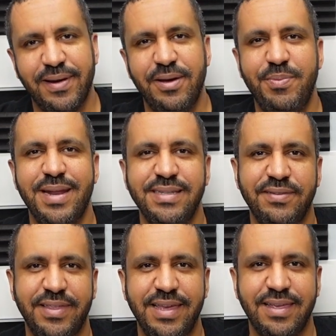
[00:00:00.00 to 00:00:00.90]
It would be nice
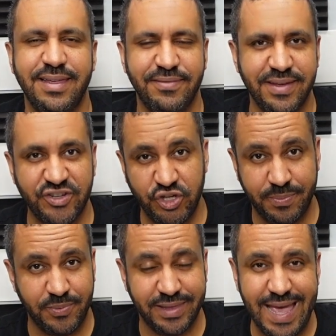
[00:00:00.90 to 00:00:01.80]
if this
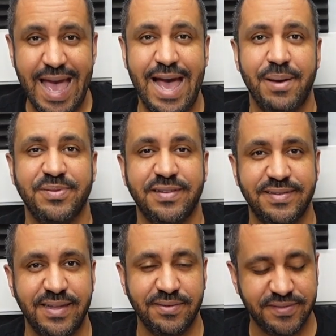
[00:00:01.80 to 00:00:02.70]
shipped with caps
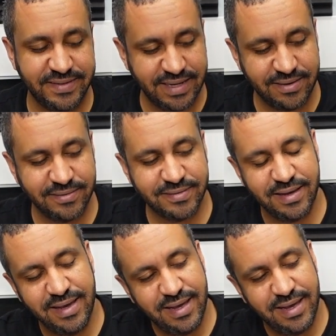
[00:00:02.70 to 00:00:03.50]
instead of stickers.